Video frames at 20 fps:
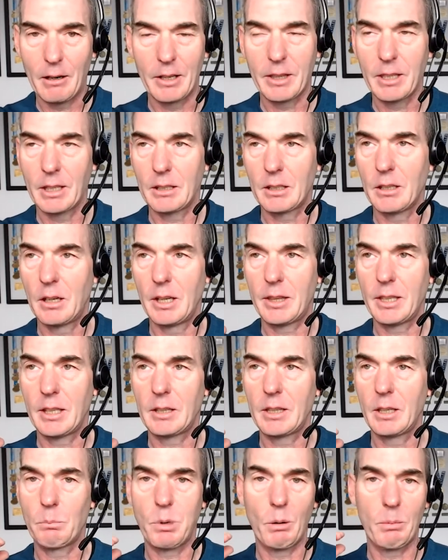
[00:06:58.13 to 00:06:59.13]
I think I
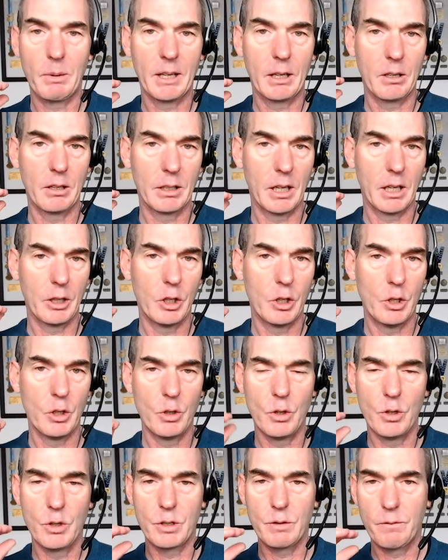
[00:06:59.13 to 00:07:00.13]
think they've probably got a
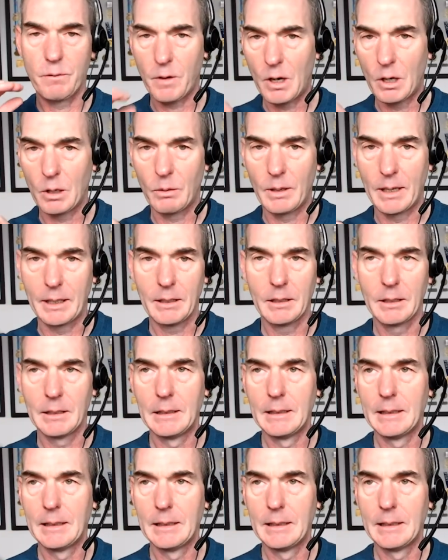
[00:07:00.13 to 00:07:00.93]
huge following.